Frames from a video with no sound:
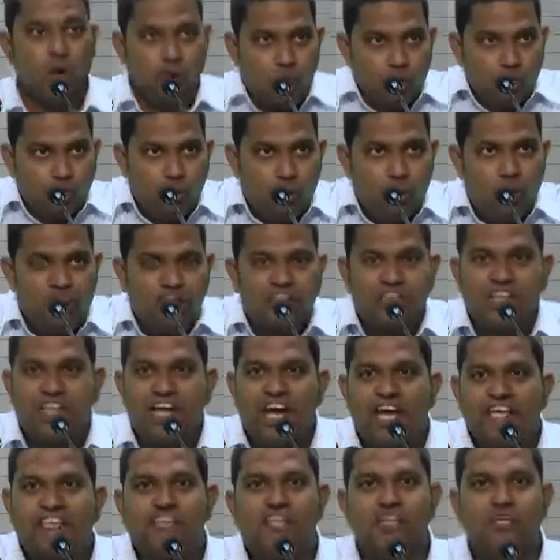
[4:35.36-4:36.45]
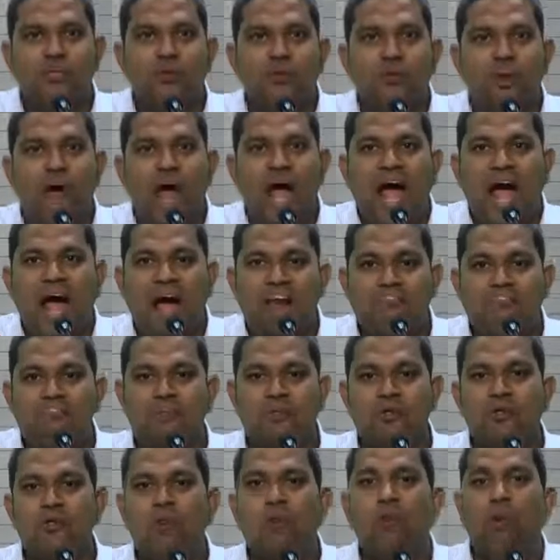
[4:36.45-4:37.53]
Rule says you have
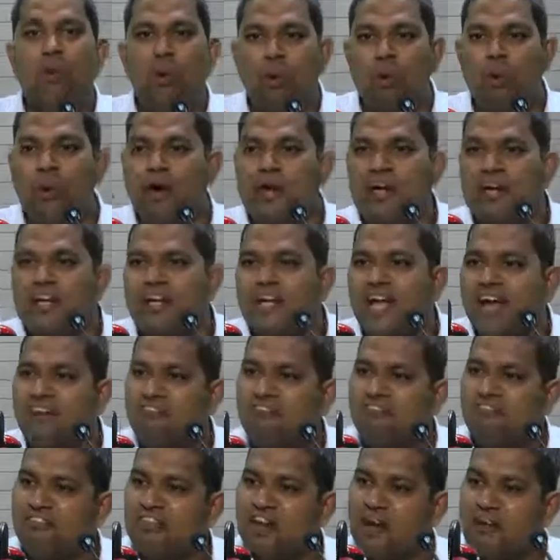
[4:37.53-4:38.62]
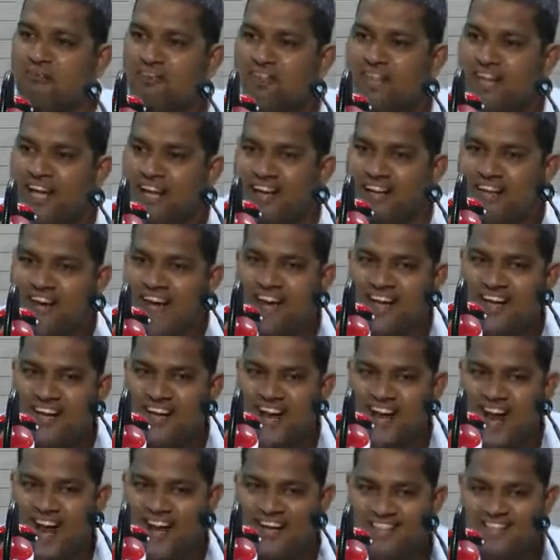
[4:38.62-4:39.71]
to overtake from the right
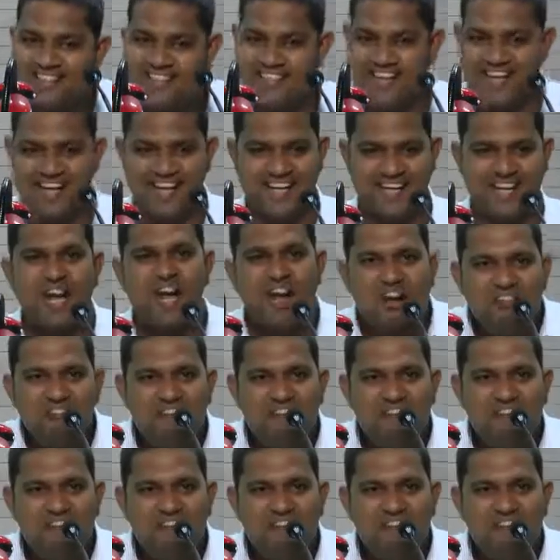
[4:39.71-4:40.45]
hand side.